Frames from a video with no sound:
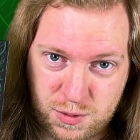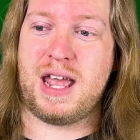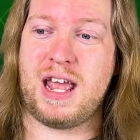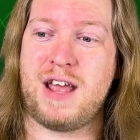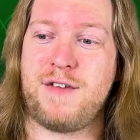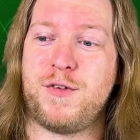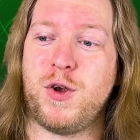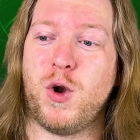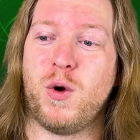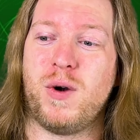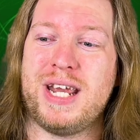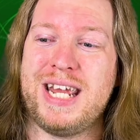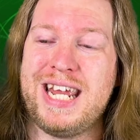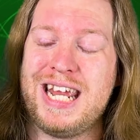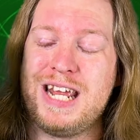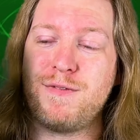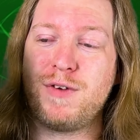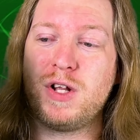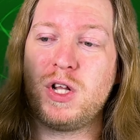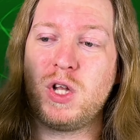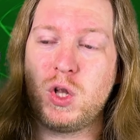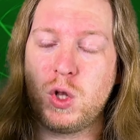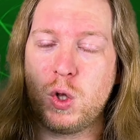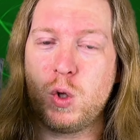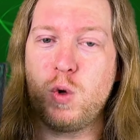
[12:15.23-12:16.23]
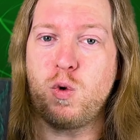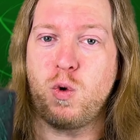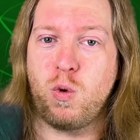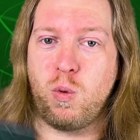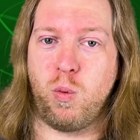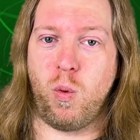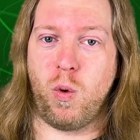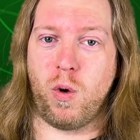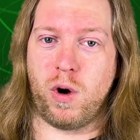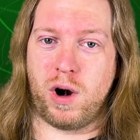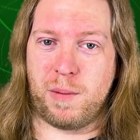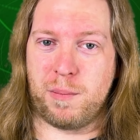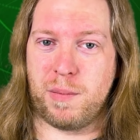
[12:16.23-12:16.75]
If you're even
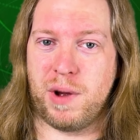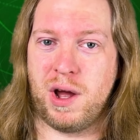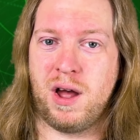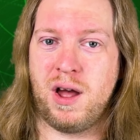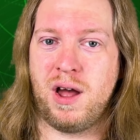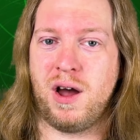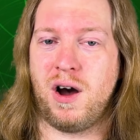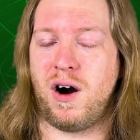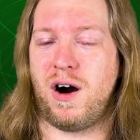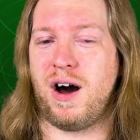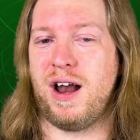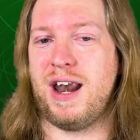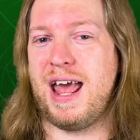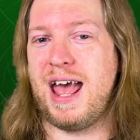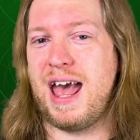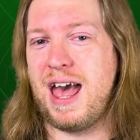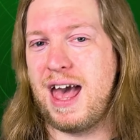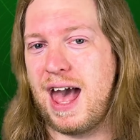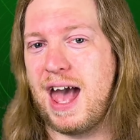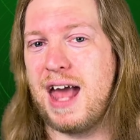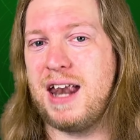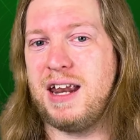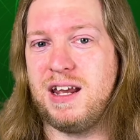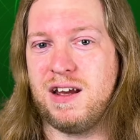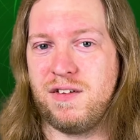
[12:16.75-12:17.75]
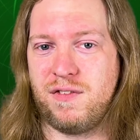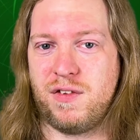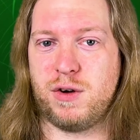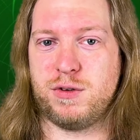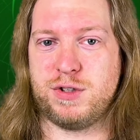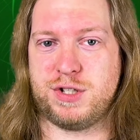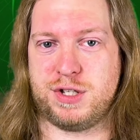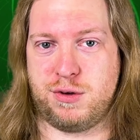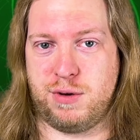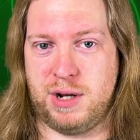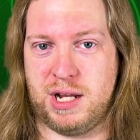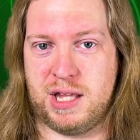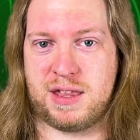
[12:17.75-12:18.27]
lukewarm on any of those
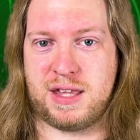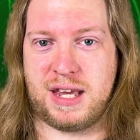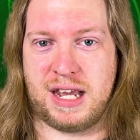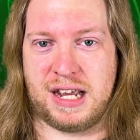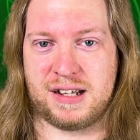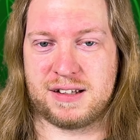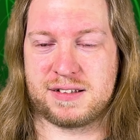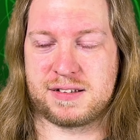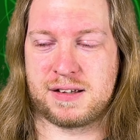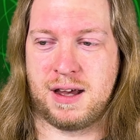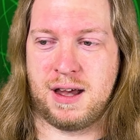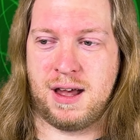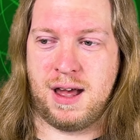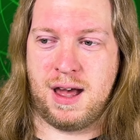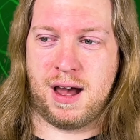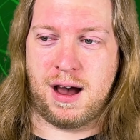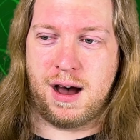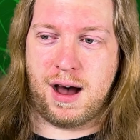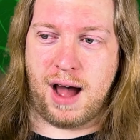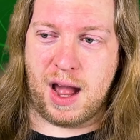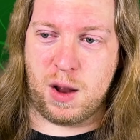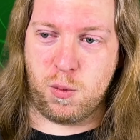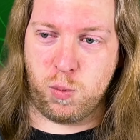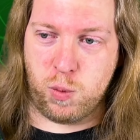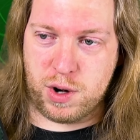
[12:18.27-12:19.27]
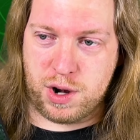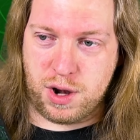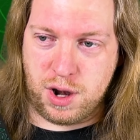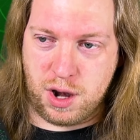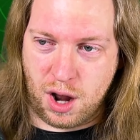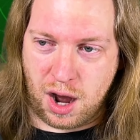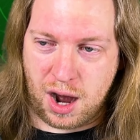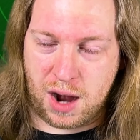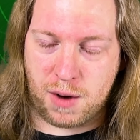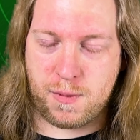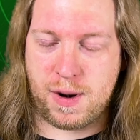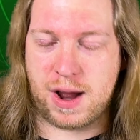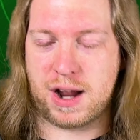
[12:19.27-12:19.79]
three things, I would
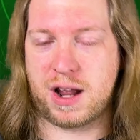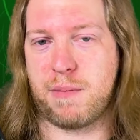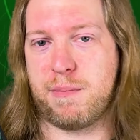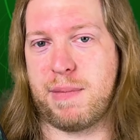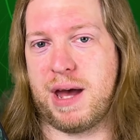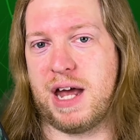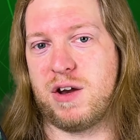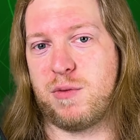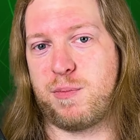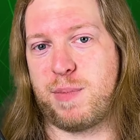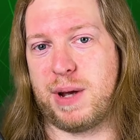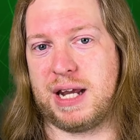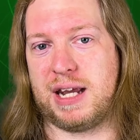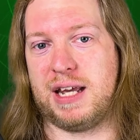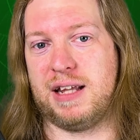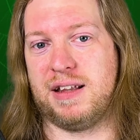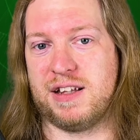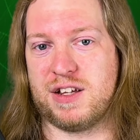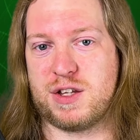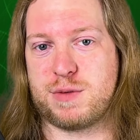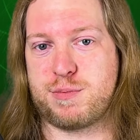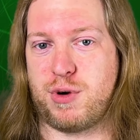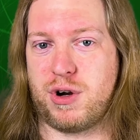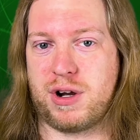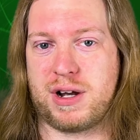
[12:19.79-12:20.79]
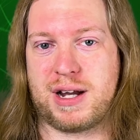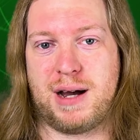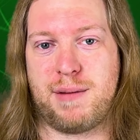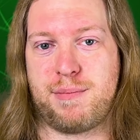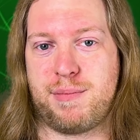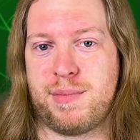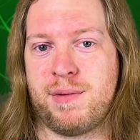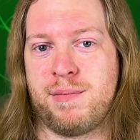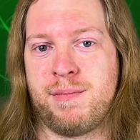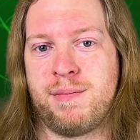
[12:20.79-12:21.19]
not recommend picking this book up.